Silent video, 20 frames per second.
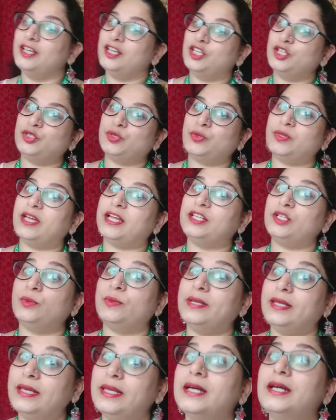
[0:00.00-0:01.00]
so that you
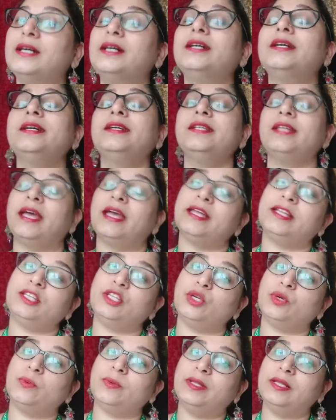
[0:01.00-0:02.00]
will learn and
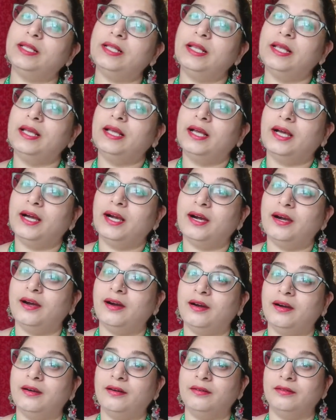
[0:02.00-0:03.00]
you will
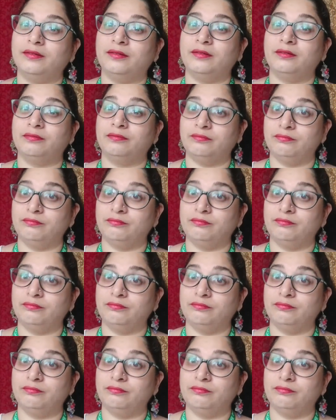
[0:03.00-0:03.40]
uh,